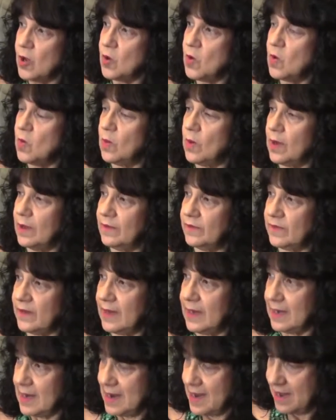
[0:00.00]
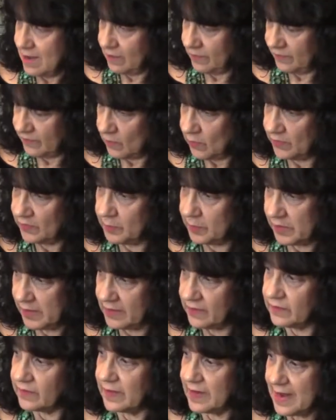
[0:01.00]
who was
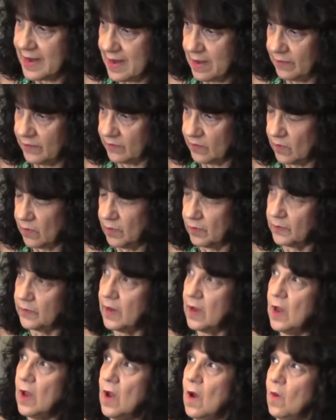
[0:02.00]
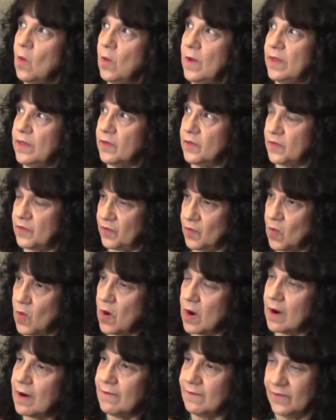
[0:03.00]
placed in a household with
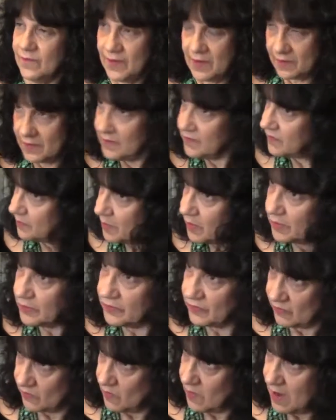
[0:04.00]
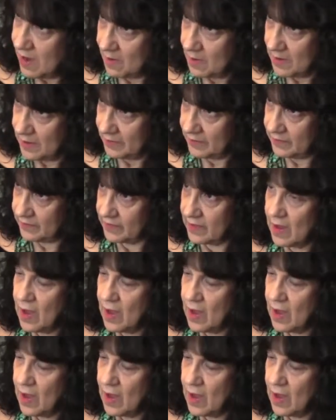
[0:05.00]
4 very small chihuahuas,